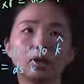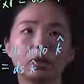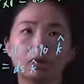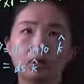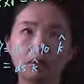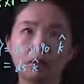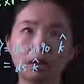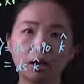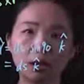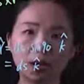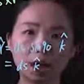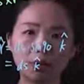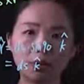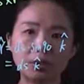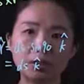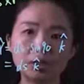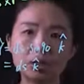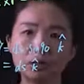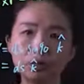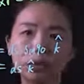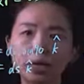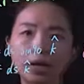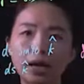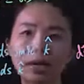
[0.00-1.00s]
You can always
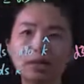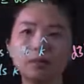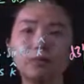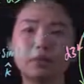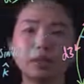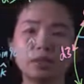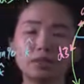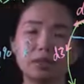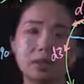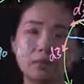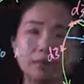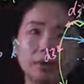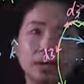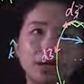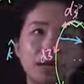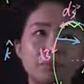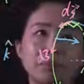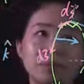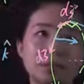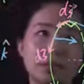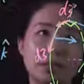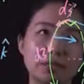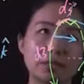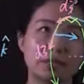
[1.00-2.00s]
do that, but
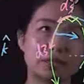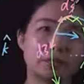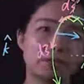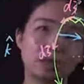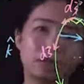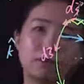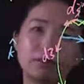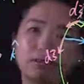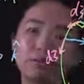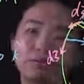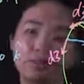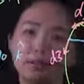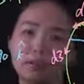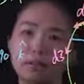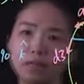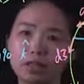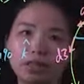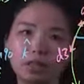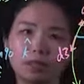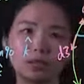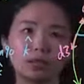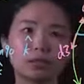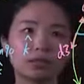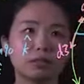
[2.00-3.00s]
sometimes it's very, very
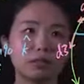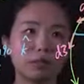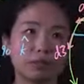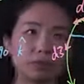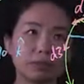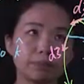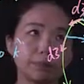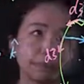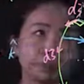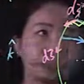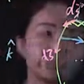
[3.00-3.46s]
tedious.